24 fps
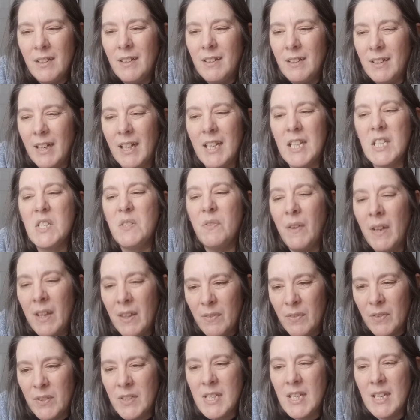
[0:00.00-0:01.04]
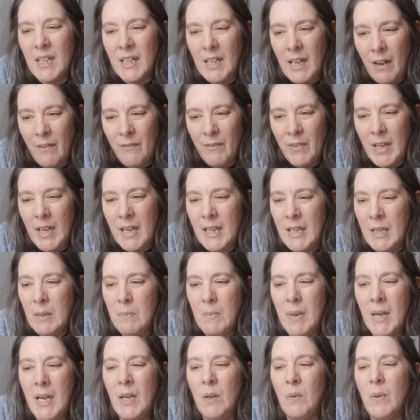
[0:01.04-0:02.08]
God is faithful to the covenant he
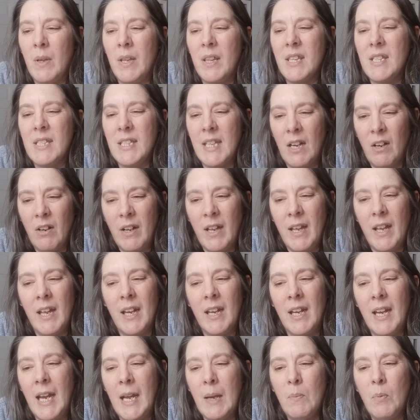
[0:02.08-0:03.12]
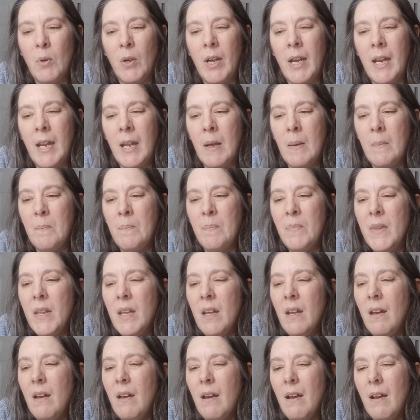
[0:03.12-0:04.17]
made with Sarah and Abraham.
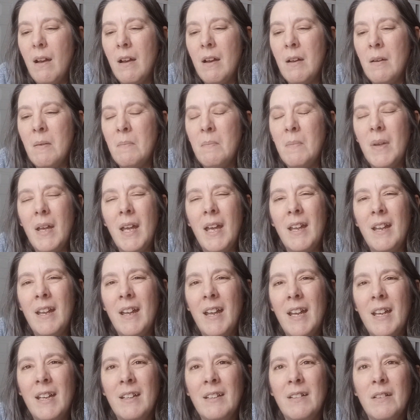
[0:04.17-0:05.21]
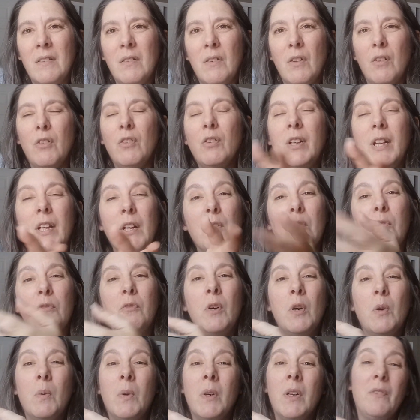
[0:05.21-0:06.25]
And looking
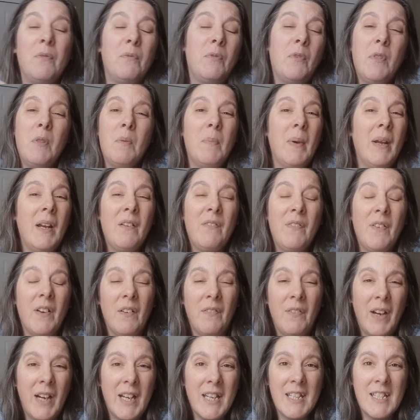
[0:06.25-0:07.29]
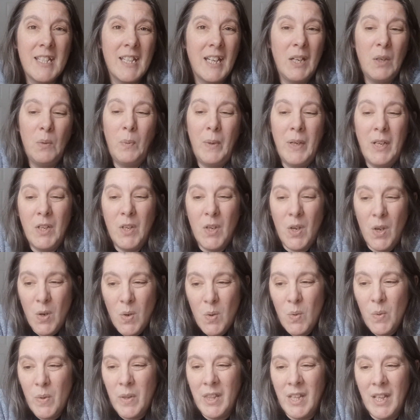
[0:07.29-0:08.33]
forward, for the benefit of hindsight, we
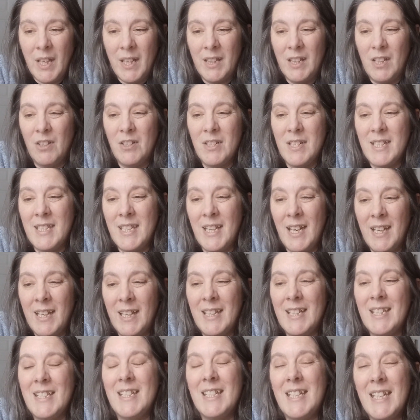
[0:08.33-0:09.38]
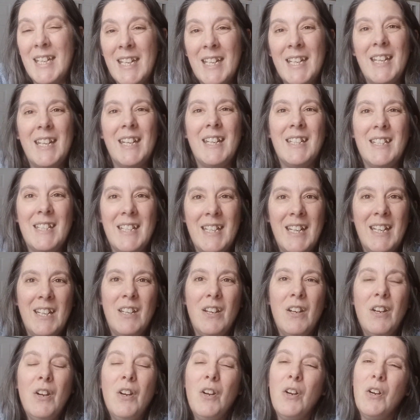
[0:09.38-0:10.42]
know that their descendants did indeed
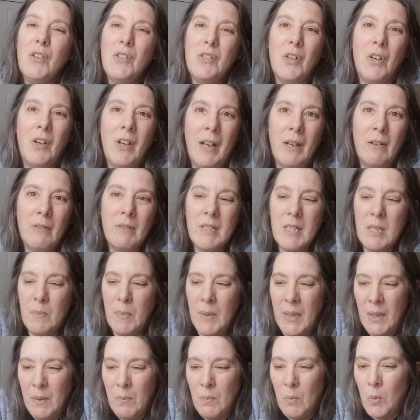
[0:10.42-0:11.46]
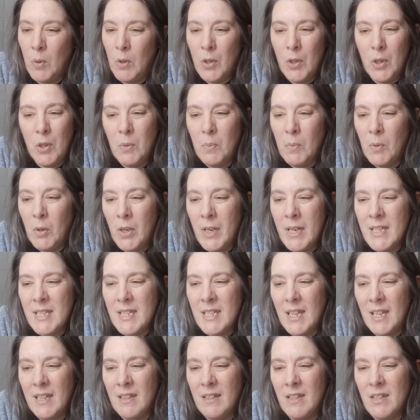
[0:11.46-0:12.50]
turn out to be more numerous
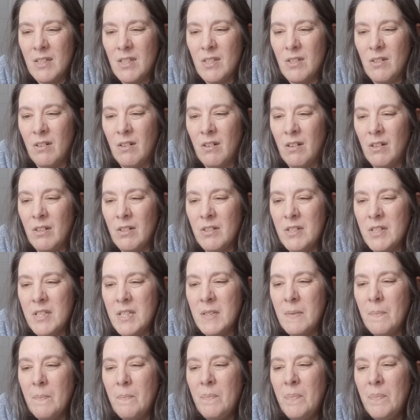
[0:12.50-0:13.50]
than the stars.